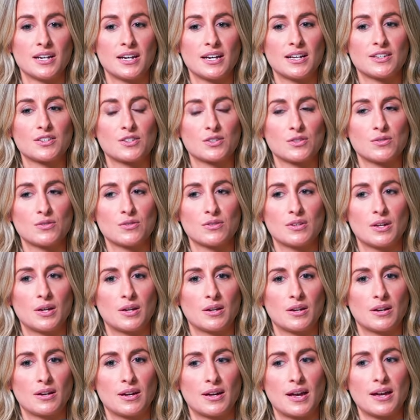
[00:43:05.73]
it's
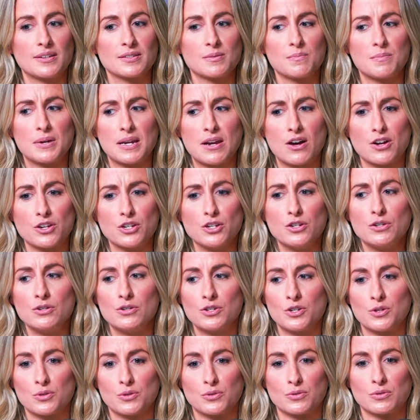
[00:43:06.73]
it hasn't been
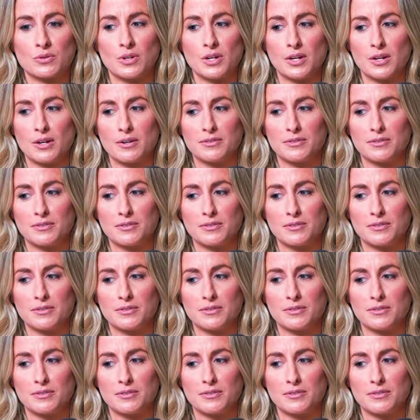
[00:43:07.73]
unusual